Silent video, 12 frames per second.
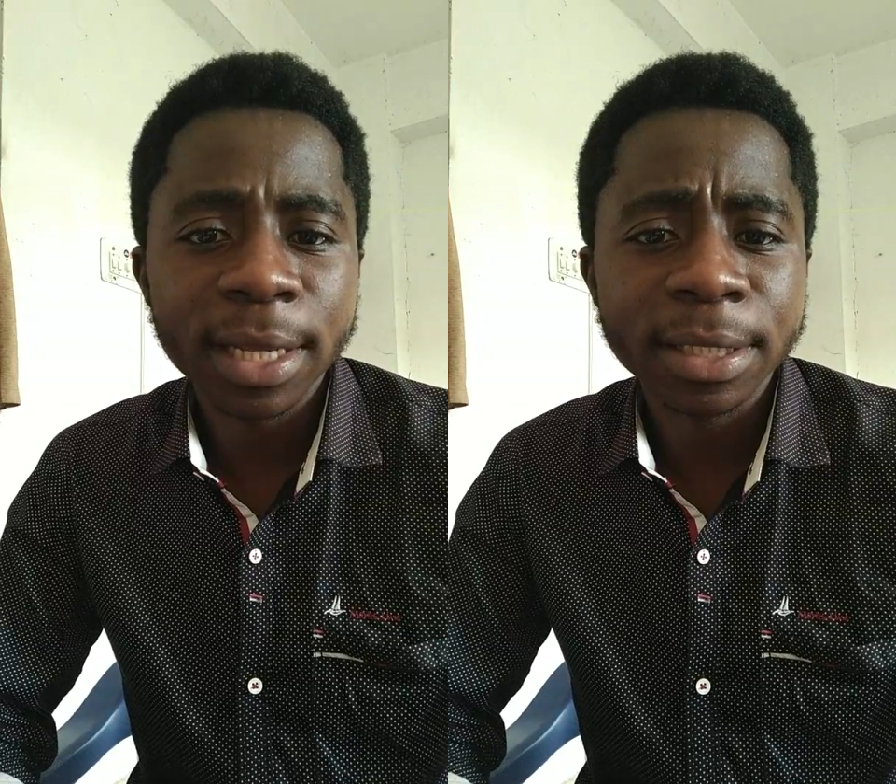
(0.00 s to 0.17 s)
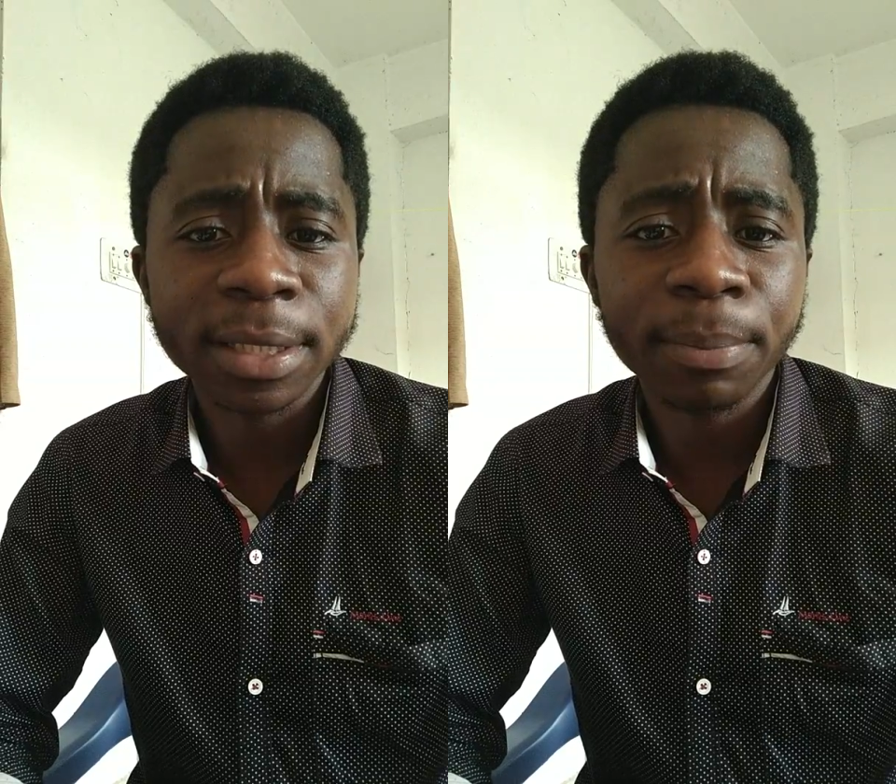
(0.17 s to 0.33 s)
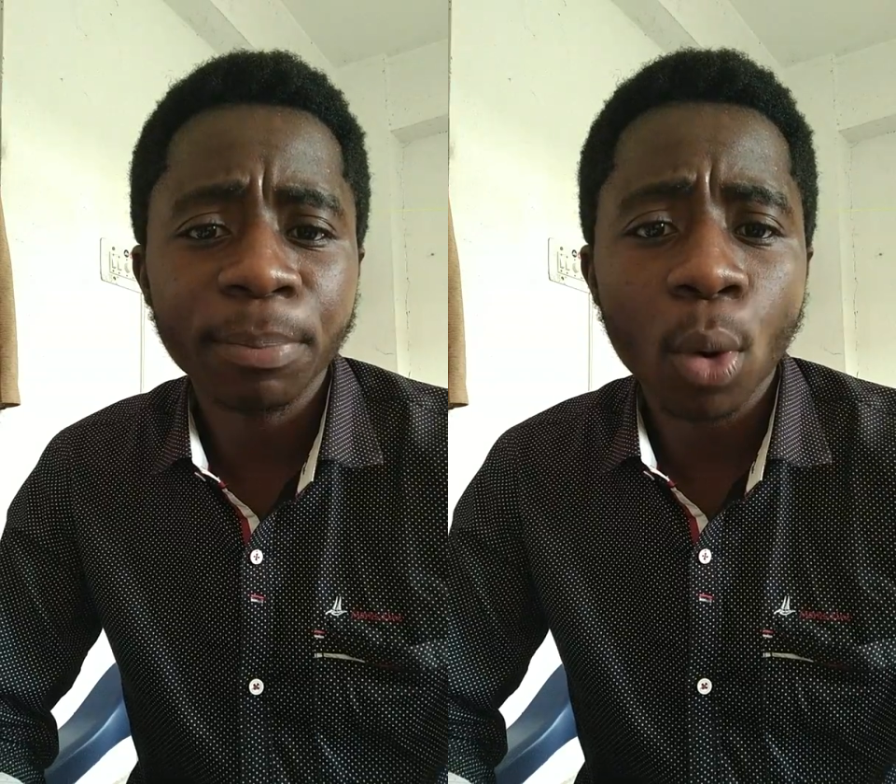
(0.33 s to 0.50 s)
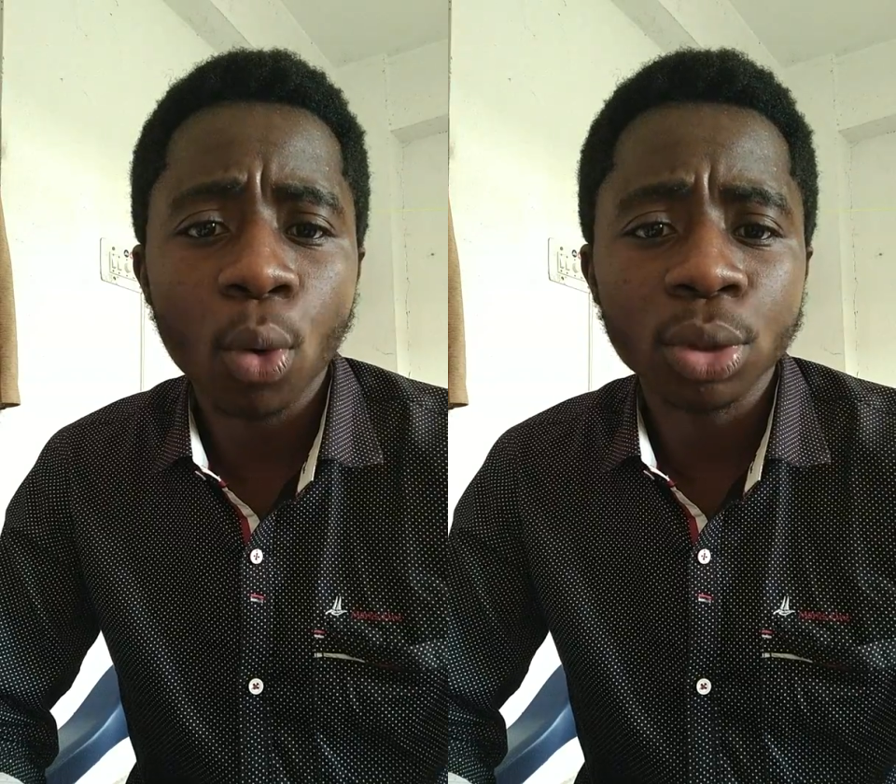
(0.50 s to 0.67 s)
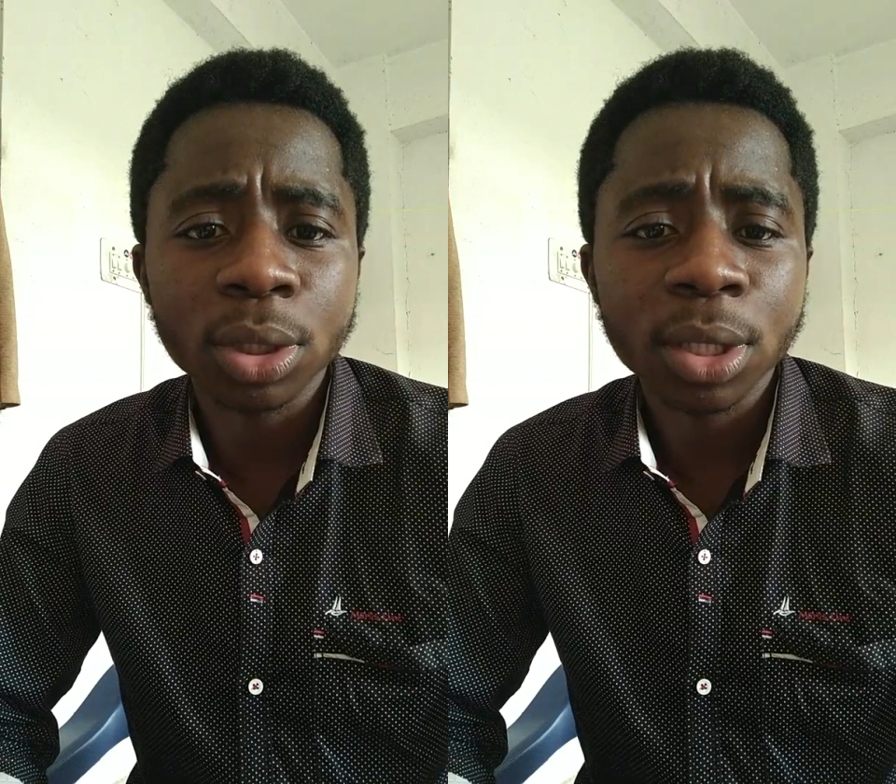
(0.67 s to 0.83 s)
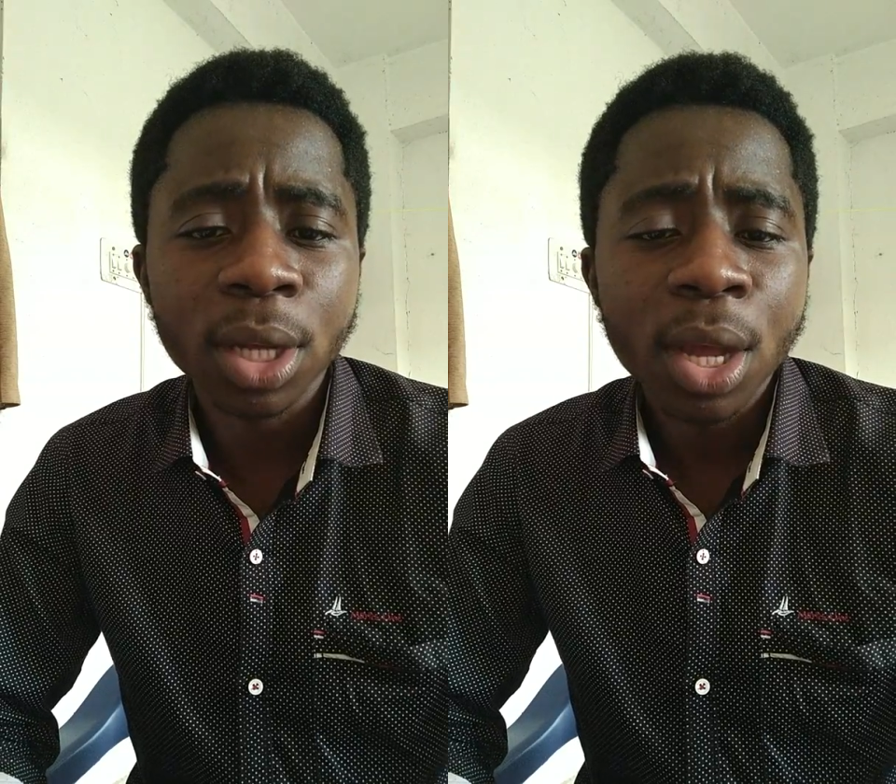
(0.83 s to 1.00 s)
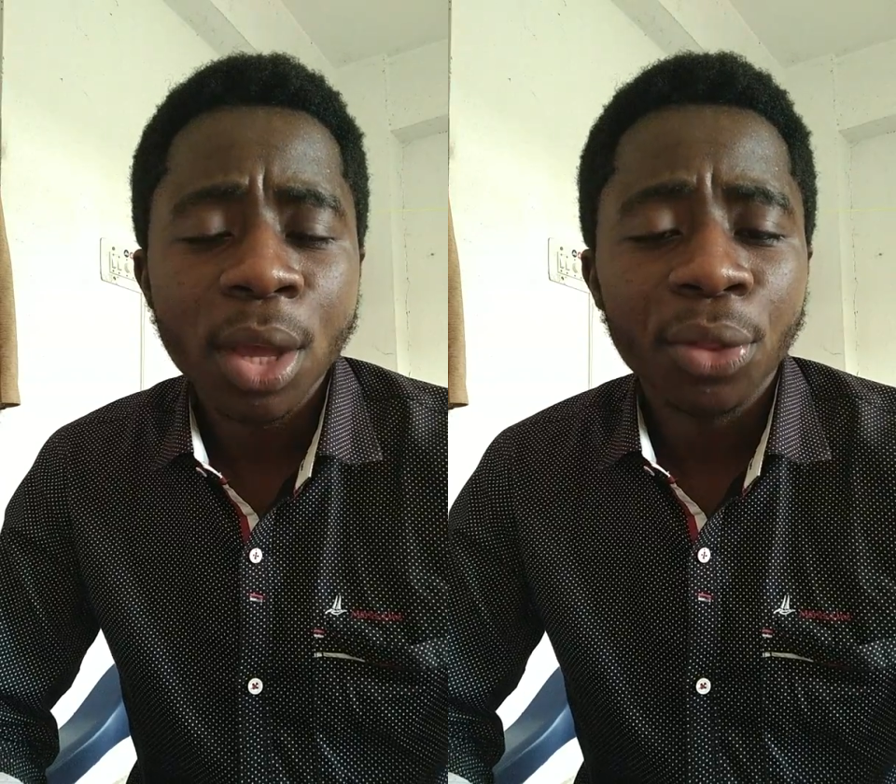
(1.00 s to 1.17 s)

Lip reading: and support